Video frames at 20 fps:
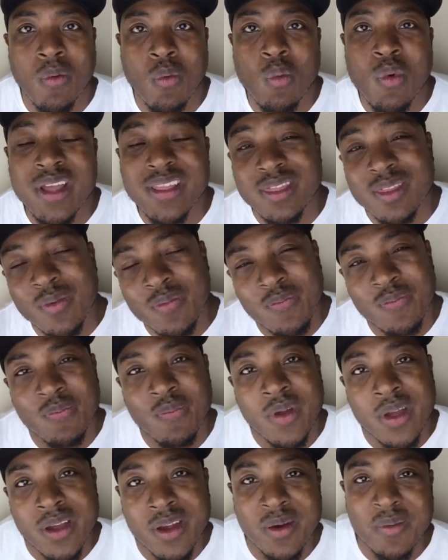with the
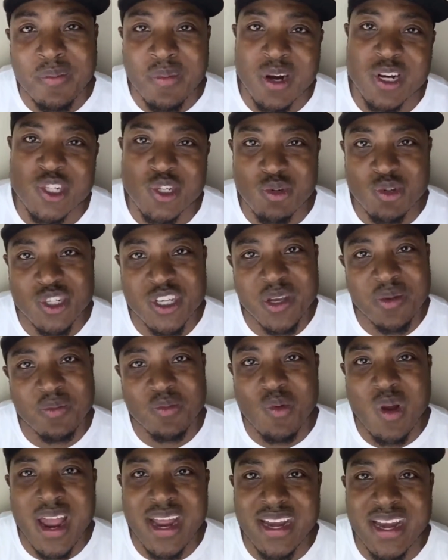commercial gym
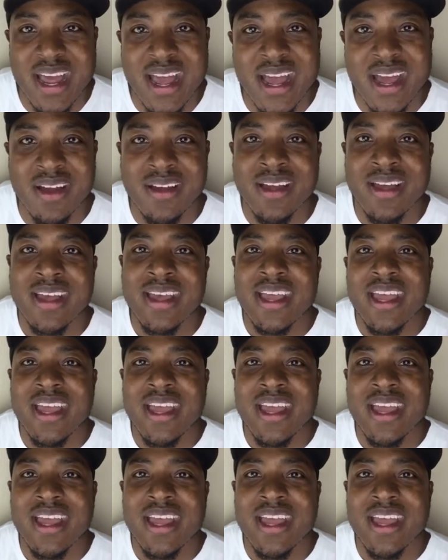right now,